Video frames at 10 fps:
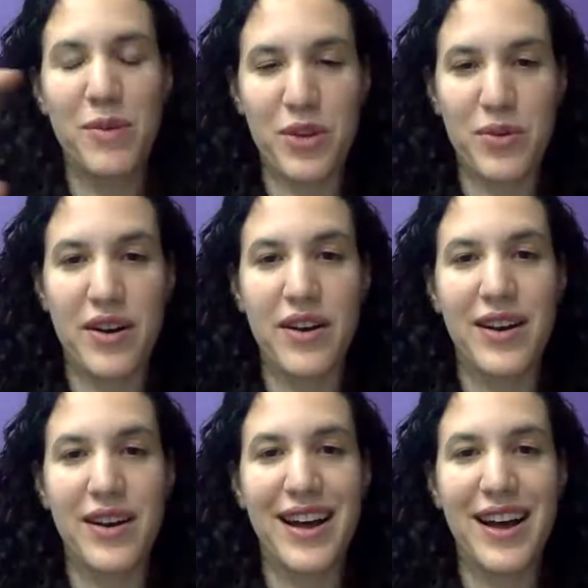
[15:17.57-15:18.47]

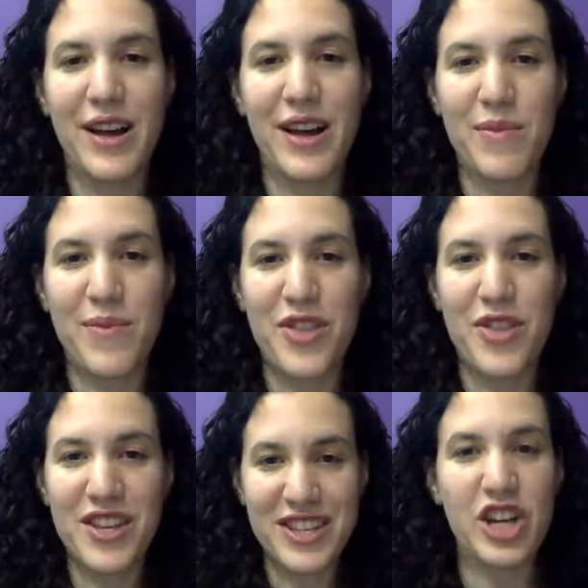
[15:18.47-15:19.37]
computer. Um,
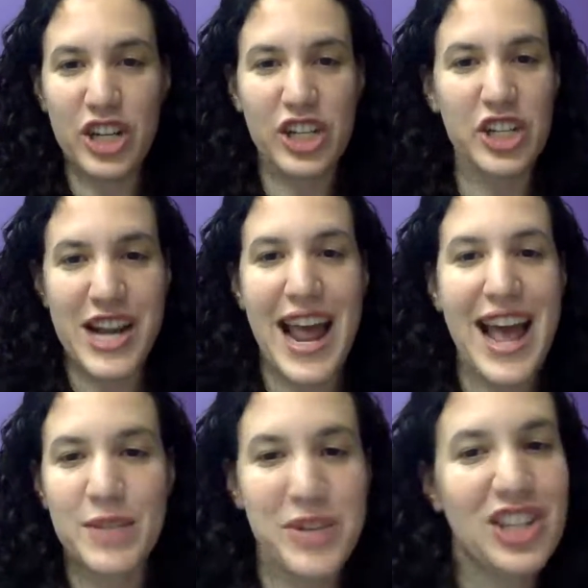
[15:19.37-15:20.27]
this incursion
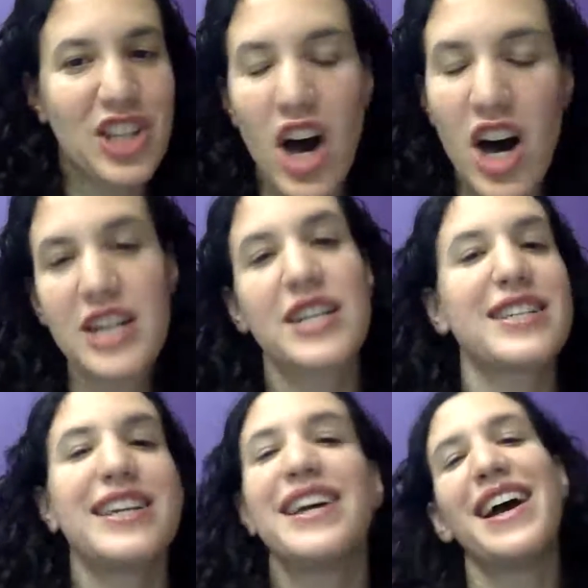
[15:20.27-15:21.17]
has been
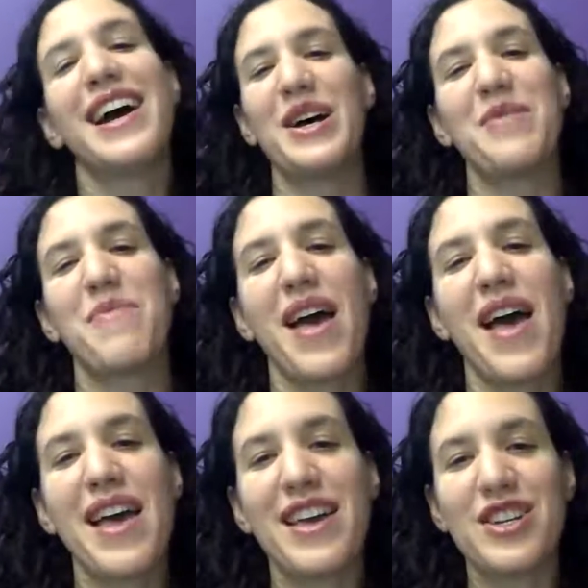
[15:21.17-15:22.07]
logged, um,
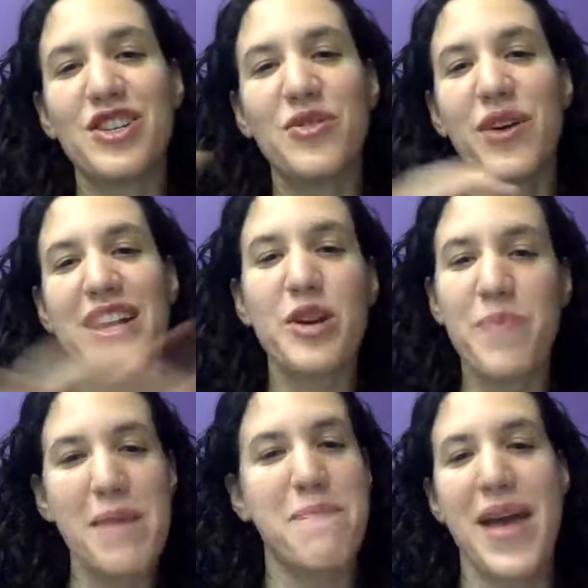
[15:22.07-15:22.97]
and you are
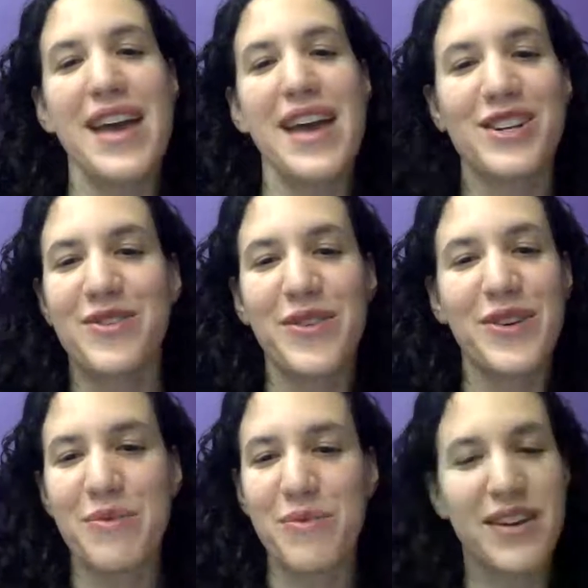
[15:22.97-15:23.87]
hereby banned
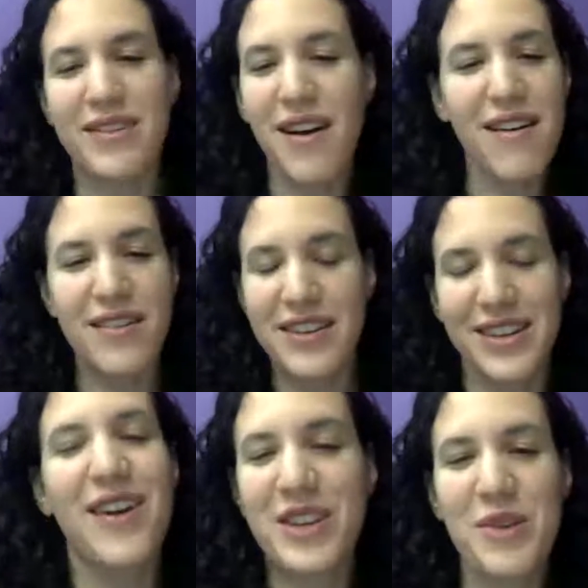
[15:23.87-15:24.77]
from, you know, all
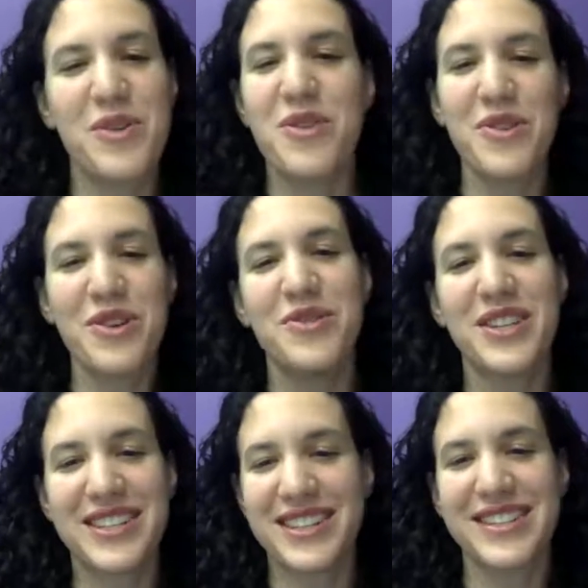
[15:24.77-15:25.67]
all computer
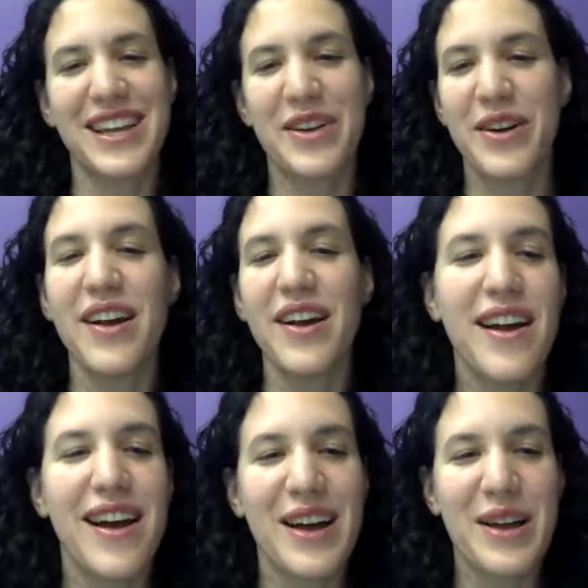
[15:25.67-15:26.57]
usage, etc.
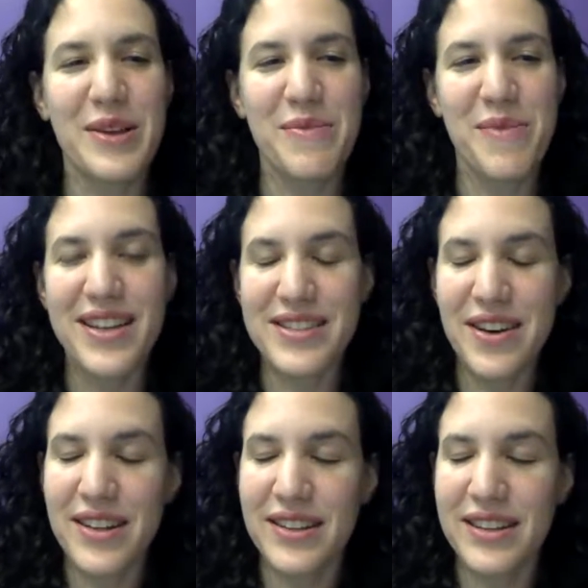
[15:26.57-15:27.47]
Um,
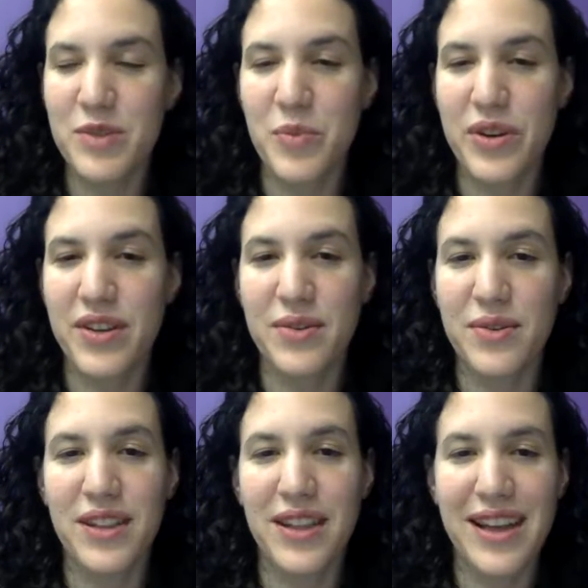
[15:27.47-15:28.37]
and so I thought that was pretty
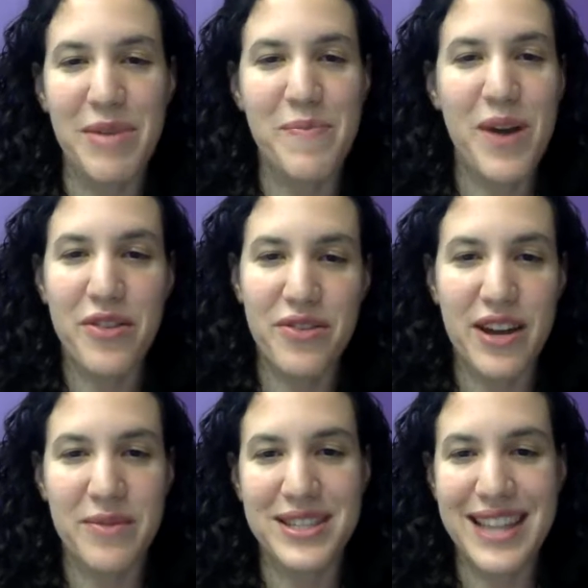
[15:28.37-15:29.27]
cool, and my brother
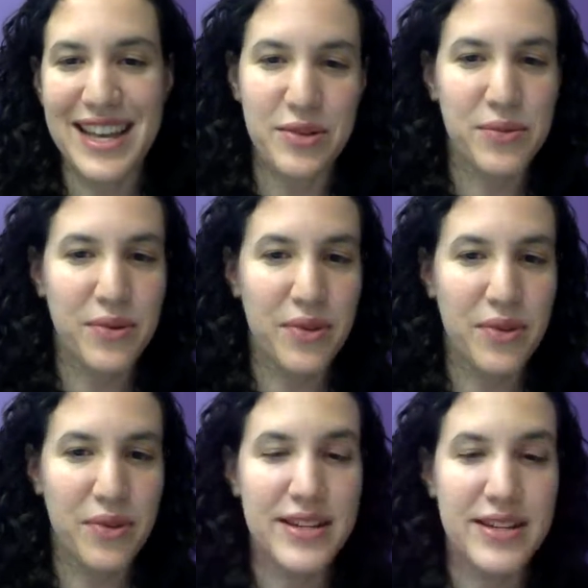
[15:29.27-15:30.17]
thought it was less cool than
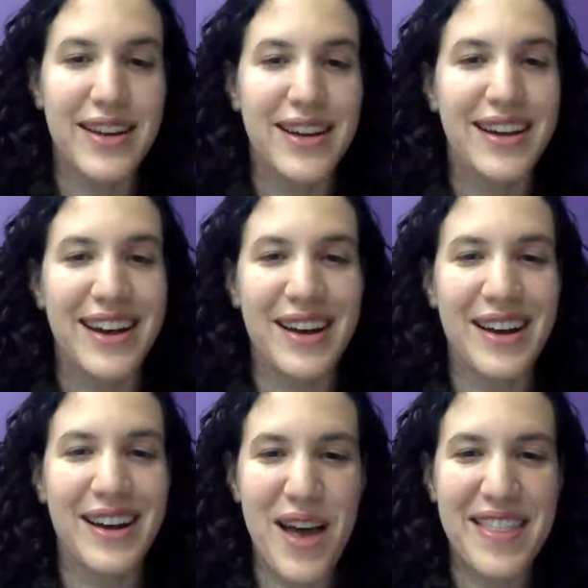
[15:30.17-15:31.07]
I did.
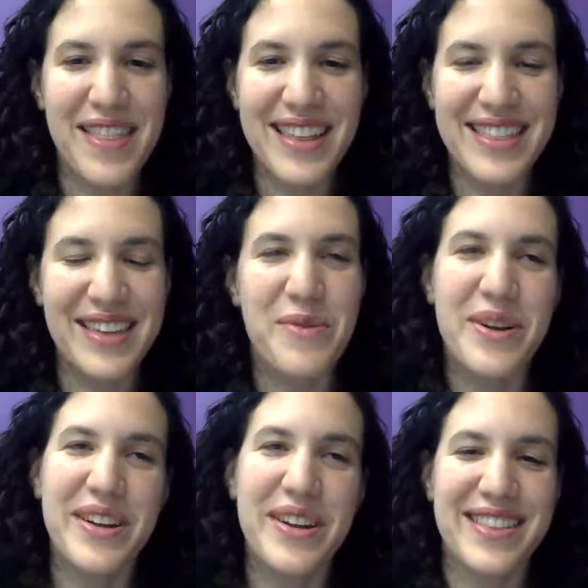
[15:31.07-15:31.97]
Um, and then I think
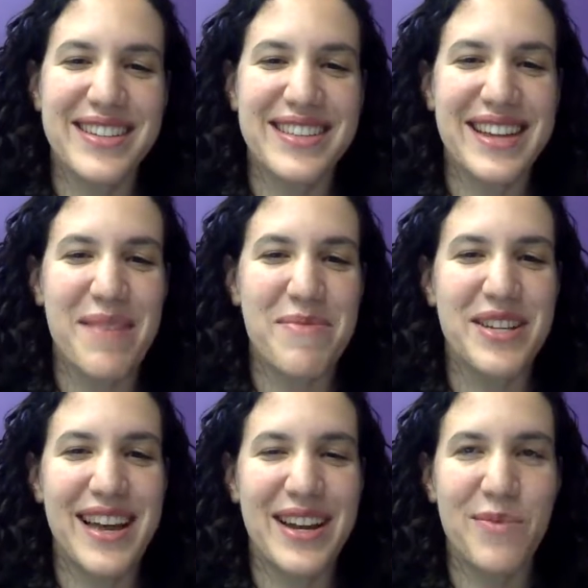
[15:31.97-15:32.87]
one of the things that got me
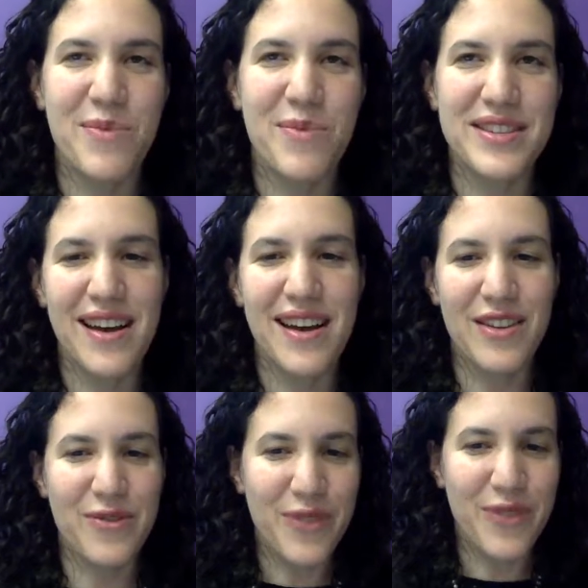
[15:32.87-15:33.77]
excited once I got a
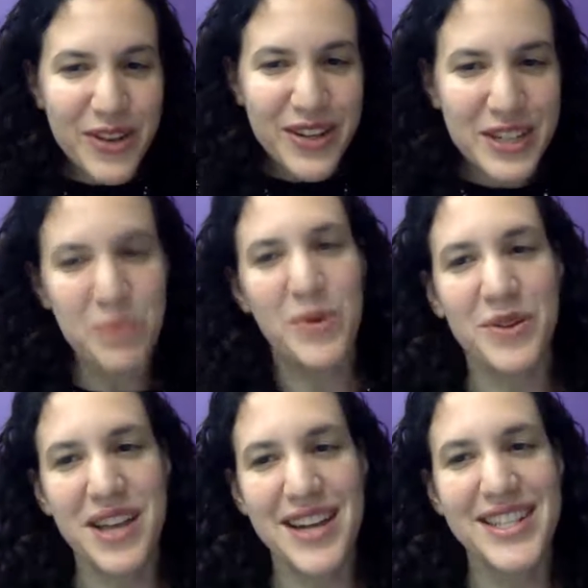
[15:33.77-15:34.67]
little further into
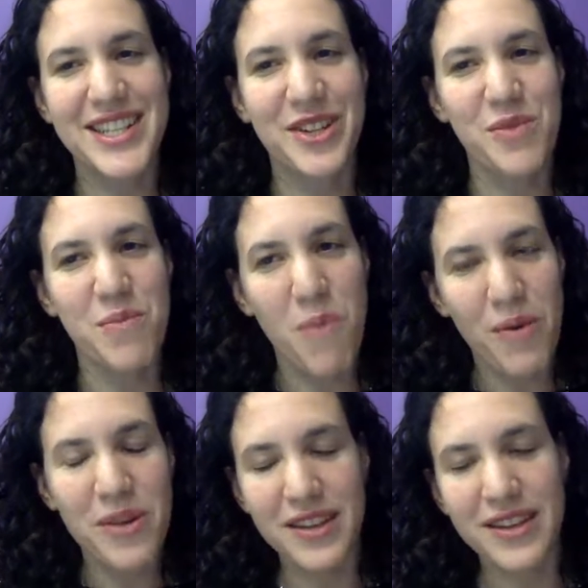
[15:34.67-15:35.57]
computer science, I could do
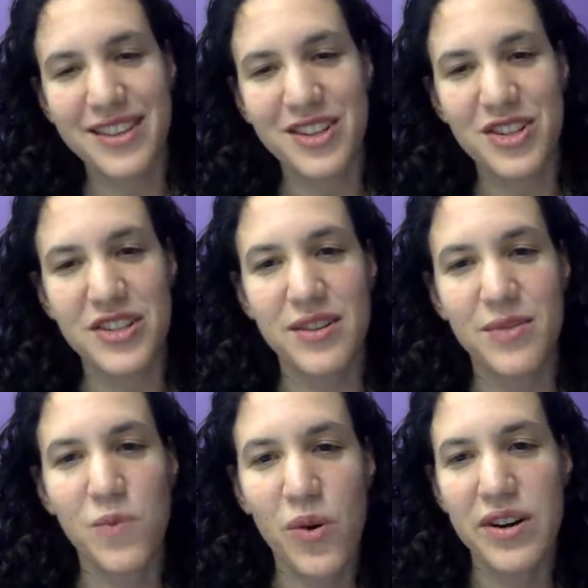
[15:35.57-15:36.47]
more with it than just
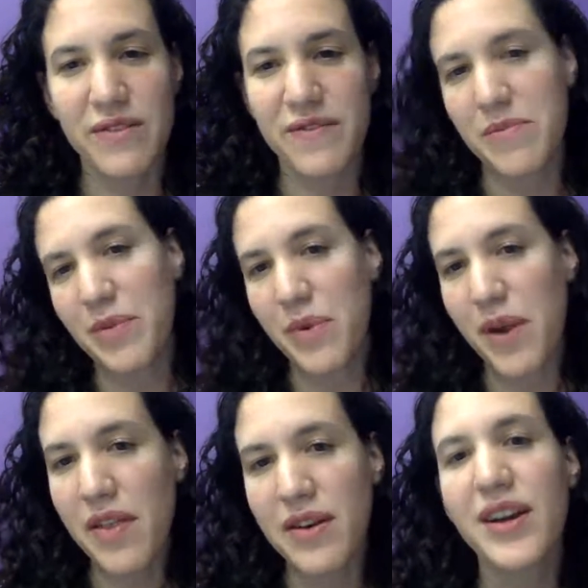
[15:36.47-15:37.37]
a warning from my
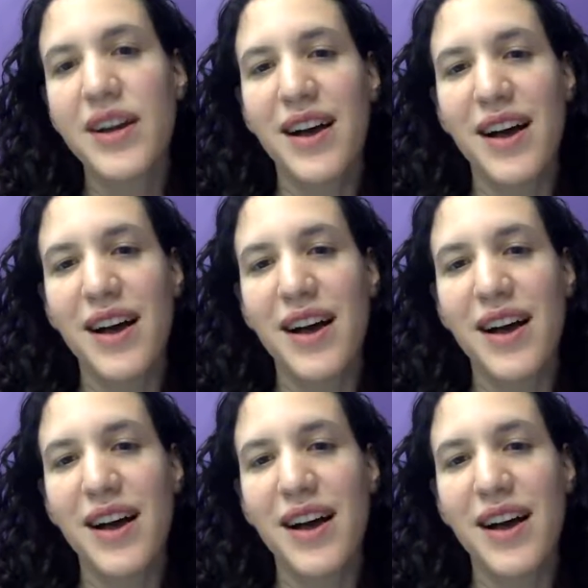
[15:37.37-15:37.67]
brother,